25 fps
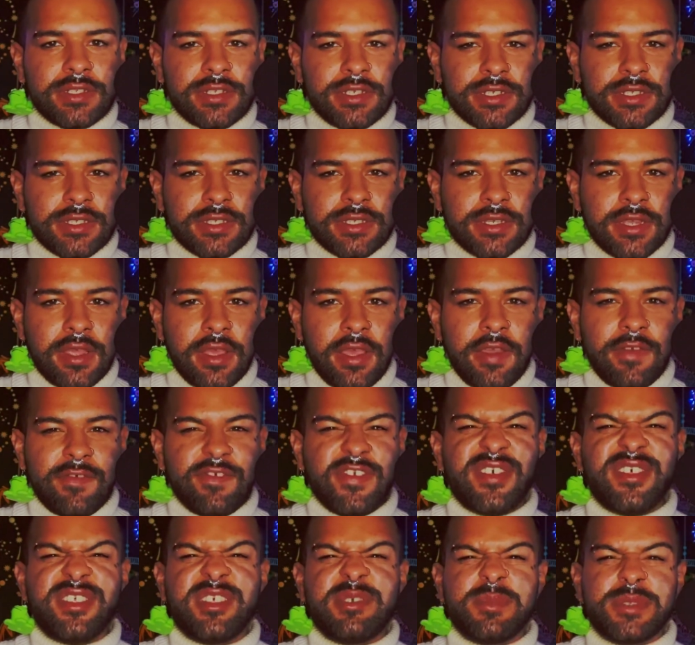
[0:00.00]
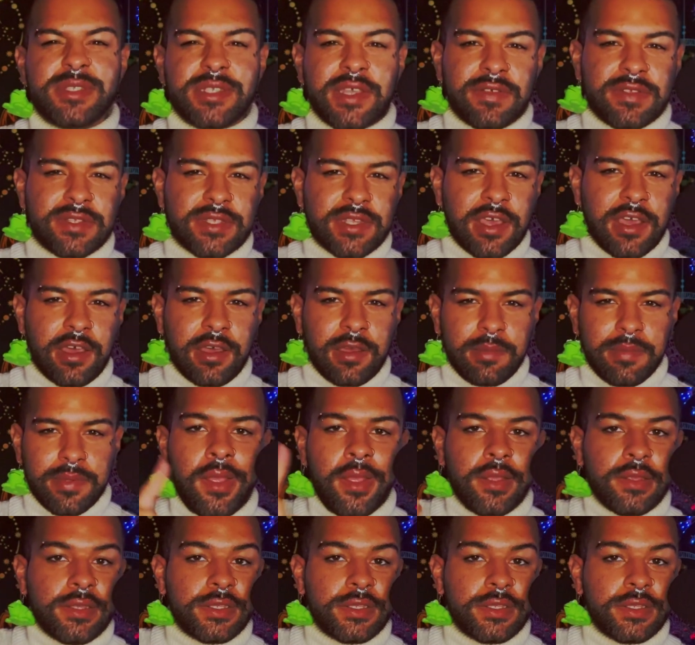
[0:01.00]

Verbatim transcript: just fill themselves up.